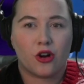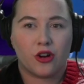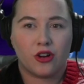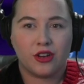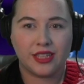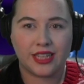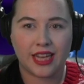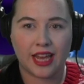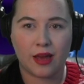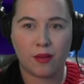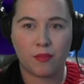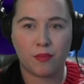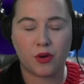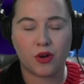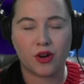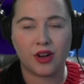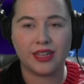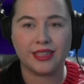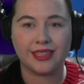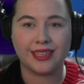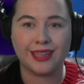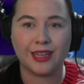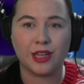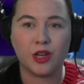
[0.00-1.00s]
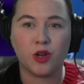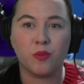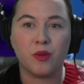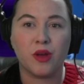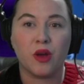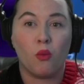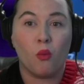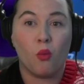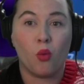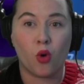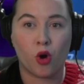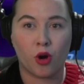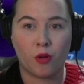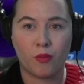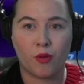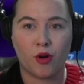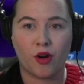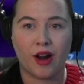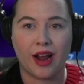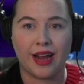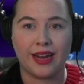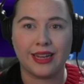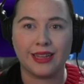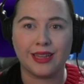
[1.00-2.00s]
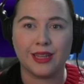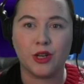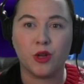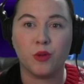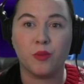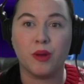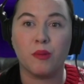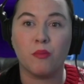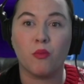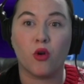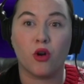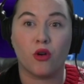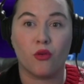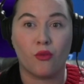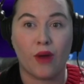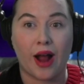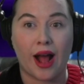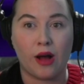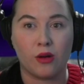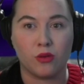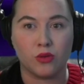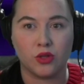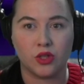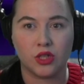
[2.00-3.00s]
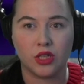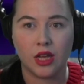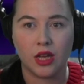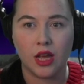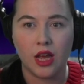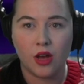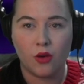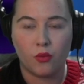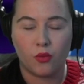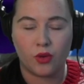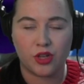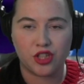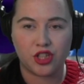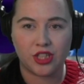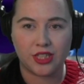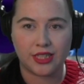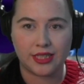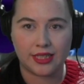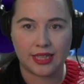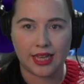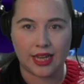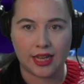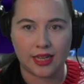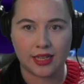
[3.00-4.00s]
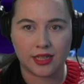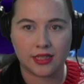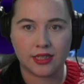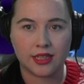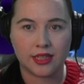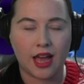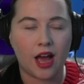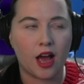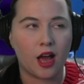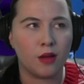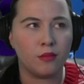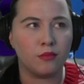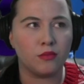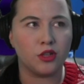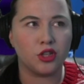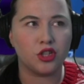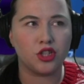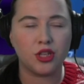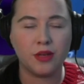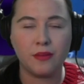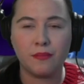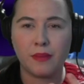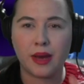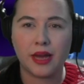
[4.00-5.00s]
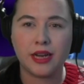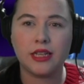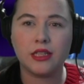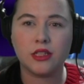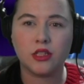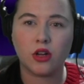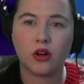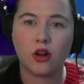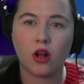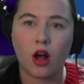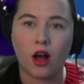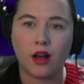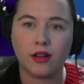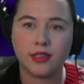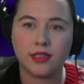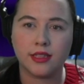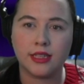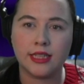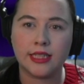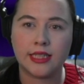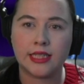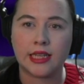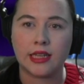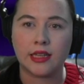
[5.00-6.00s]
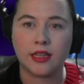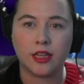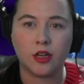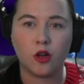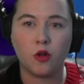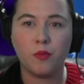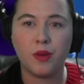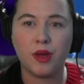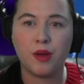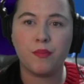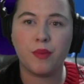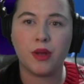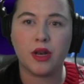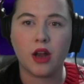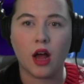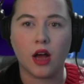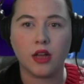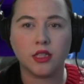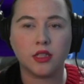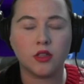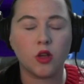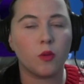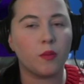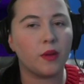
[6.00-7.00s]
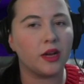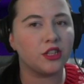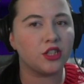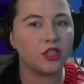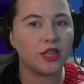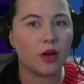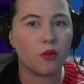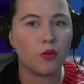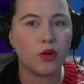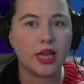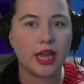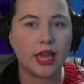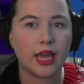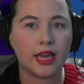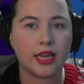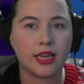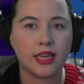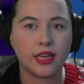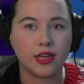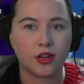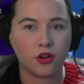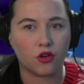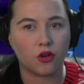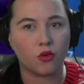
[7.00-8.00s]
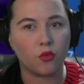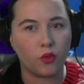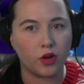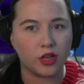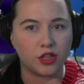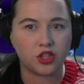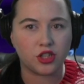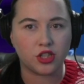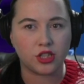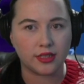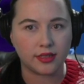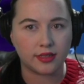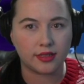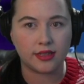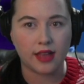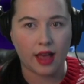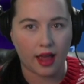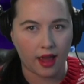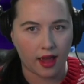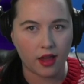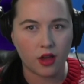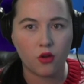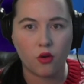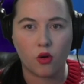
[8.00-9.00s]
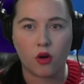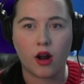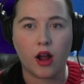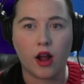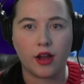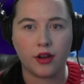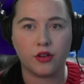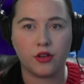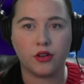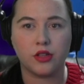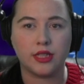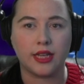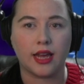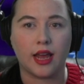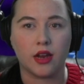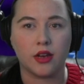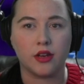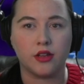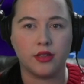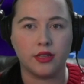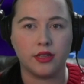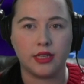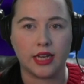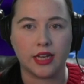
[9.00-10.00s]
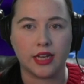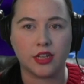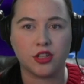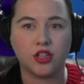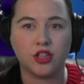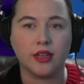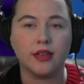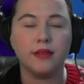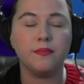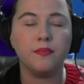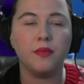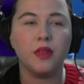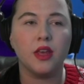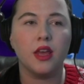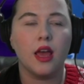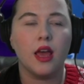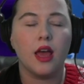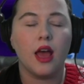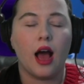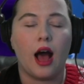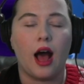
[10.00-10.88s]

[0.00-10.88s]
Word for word: Her timbre is a little bit warmer and a little bit more round when she sings. Um, she muddies her consonants a little bit, but not so much that we can't hear what she's saying or understand the diction.